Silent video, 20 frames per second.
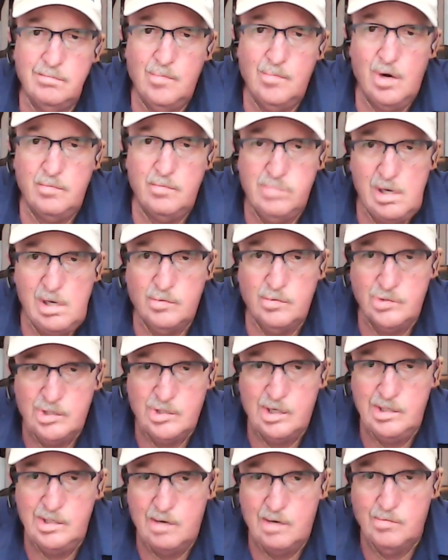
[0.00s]
what people
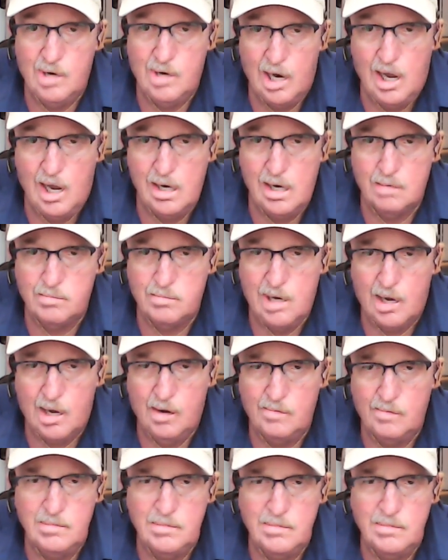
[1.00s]
said they were lying about.